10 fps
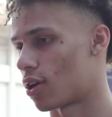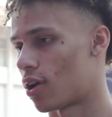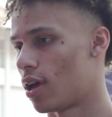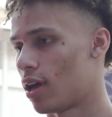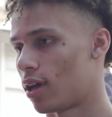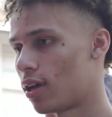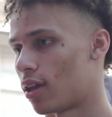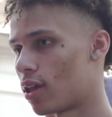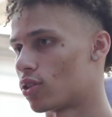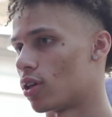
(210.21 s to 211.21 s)
So, you
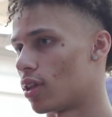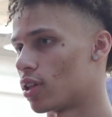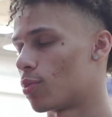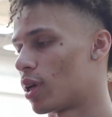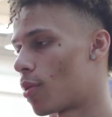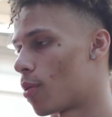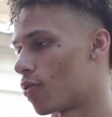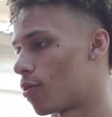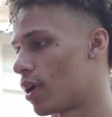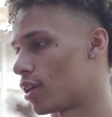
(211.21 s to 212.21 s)
know, that was a big
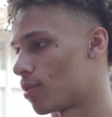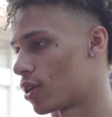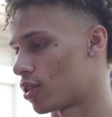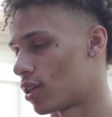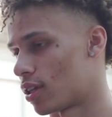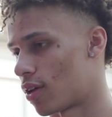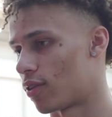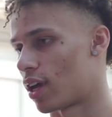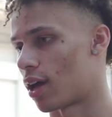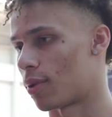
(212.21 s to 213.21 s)
moment for me, especially in that
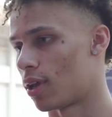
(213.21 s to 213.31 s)
Denver game.